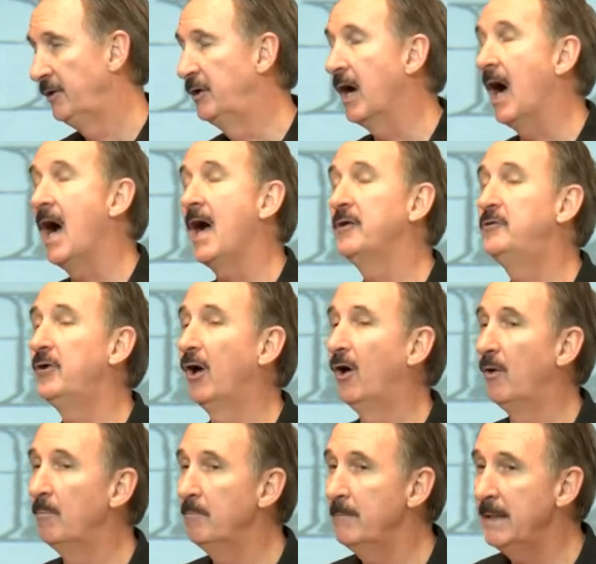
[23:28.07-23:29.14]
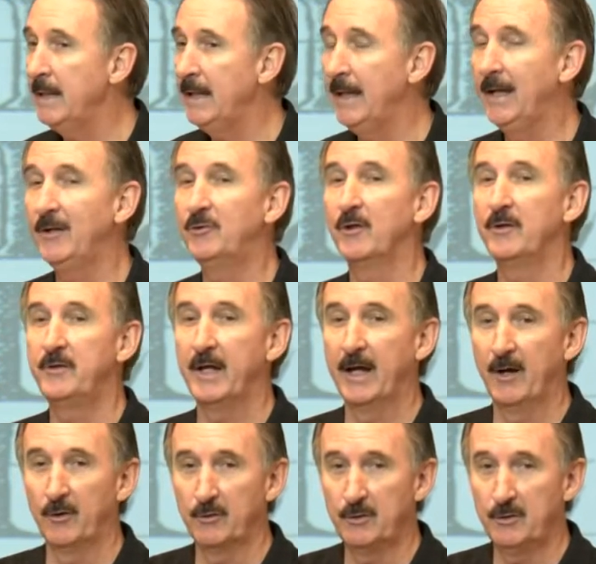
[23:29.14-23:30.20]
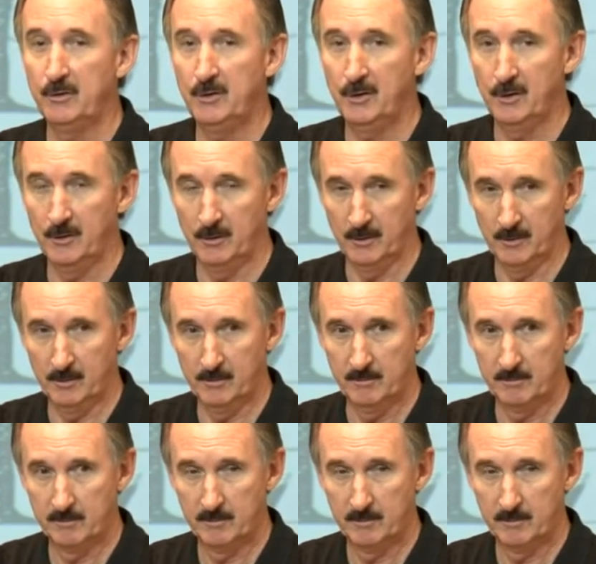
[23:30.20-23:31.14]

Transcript: God told me to tell you